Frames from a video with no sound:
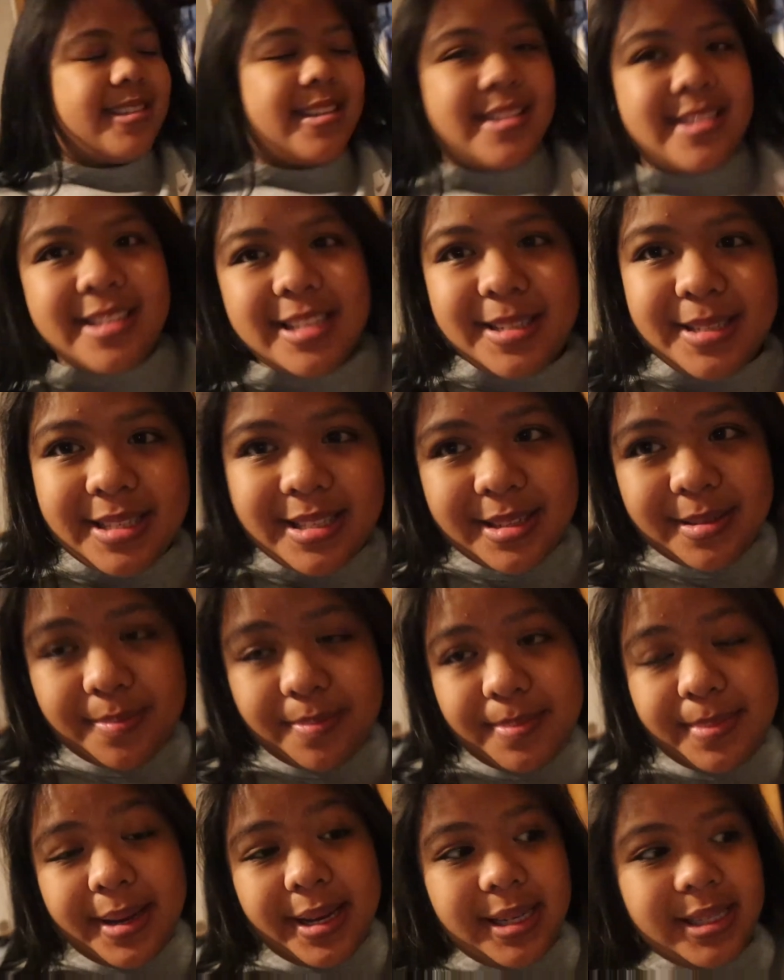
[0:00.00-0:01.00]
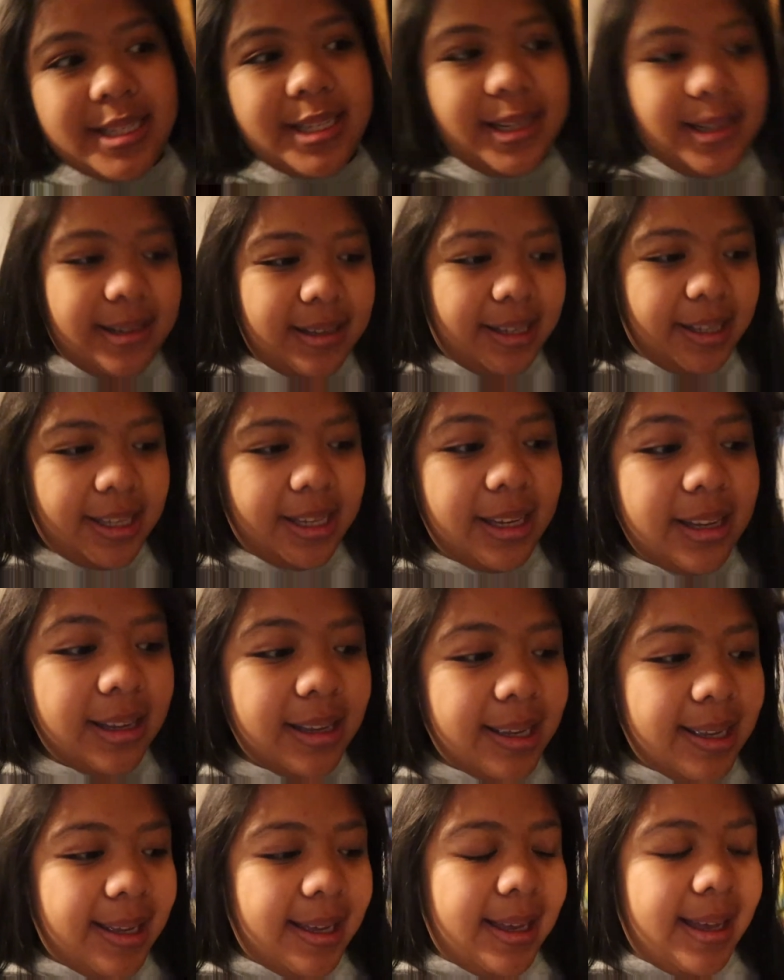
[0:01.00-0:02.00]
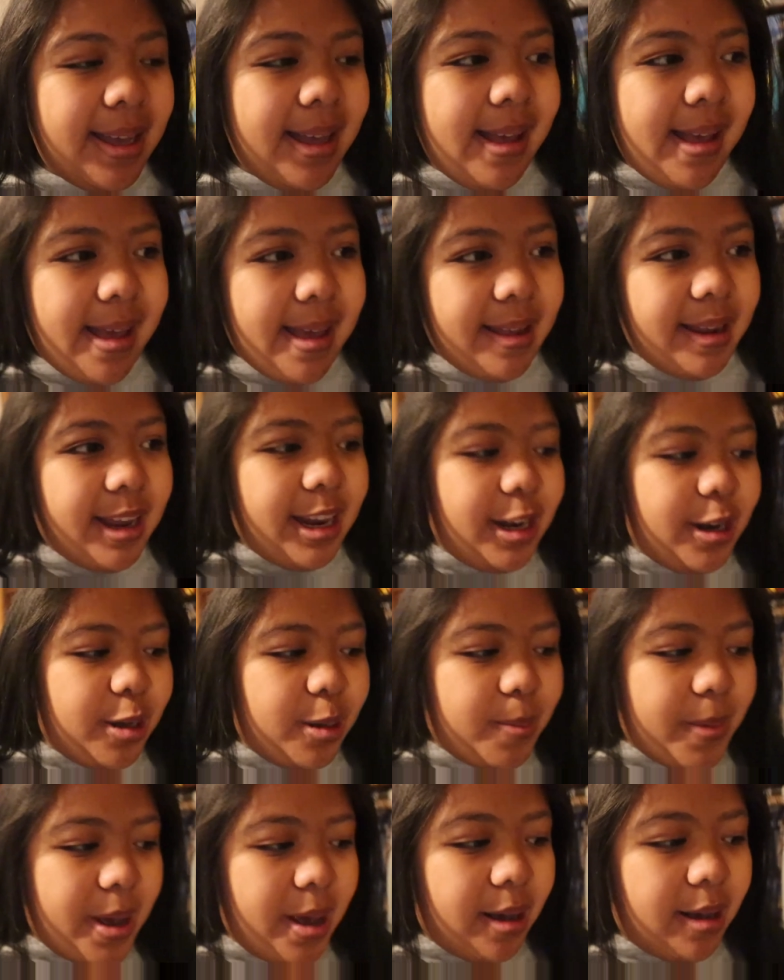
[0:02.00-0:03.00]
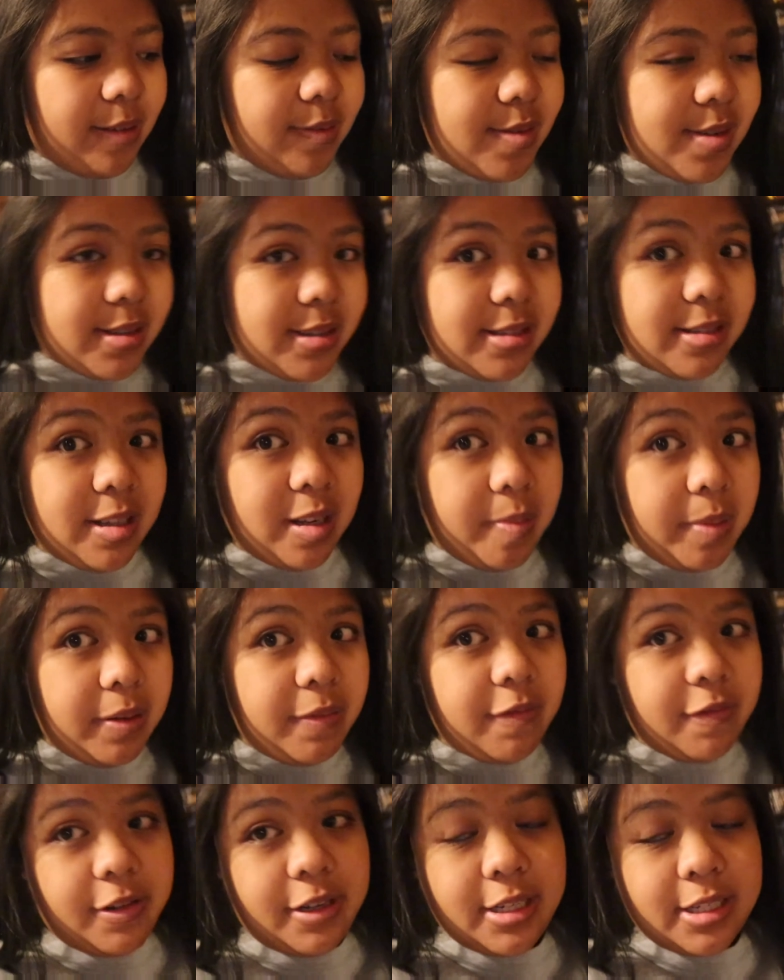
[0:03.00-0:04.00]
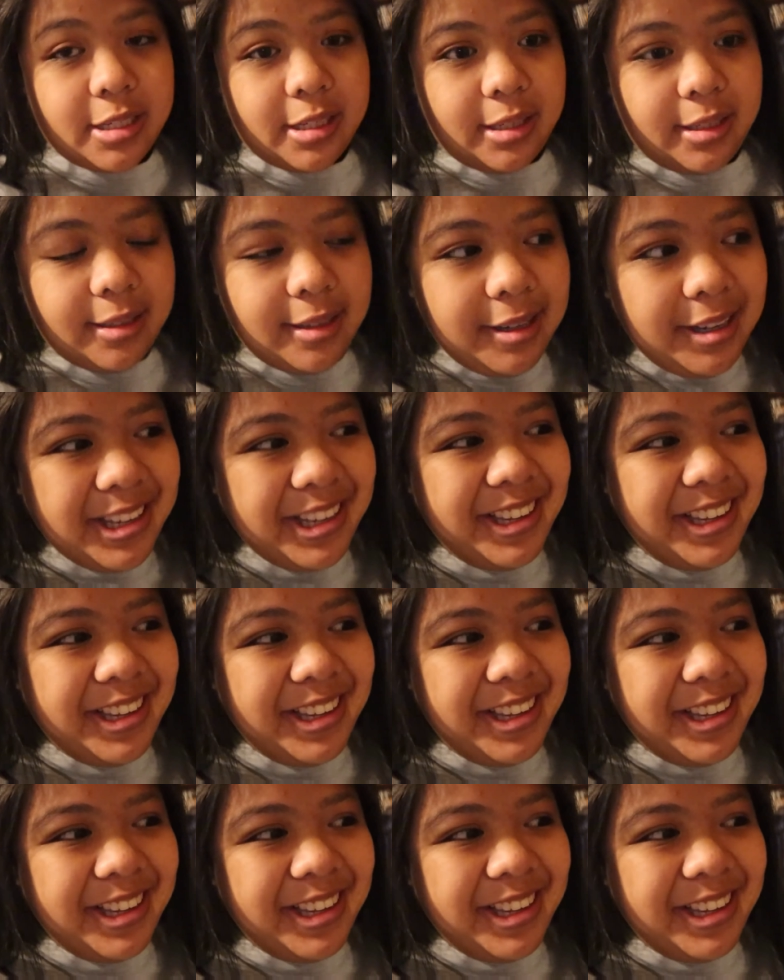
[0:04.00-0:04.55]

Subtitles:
Since it's a bit chilly, and I know my office is gonna be freezing,